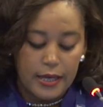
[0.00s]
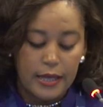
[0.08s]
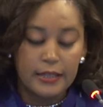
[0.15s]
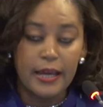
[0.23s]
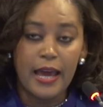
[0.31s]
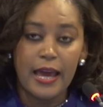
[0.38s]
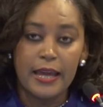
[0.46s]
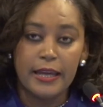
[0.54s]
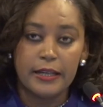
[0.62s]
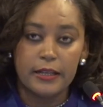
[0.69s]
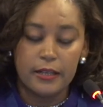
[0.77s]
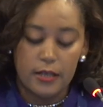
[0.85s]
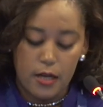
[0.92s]
and
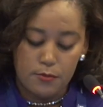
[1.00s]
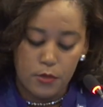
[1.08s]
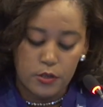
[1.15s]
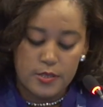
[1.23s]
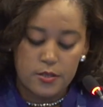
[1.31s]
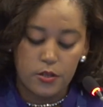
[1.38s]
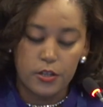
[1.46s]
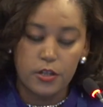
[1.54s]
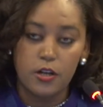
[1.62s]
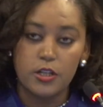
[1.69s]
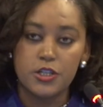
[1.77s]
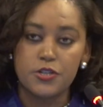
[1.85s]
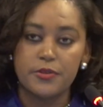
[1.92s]
hide amongst our
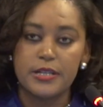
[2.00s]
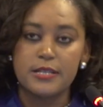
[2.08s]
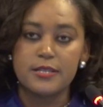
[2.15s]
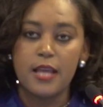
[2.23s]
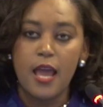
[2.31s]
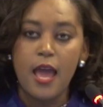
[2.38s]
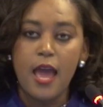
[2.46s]
countries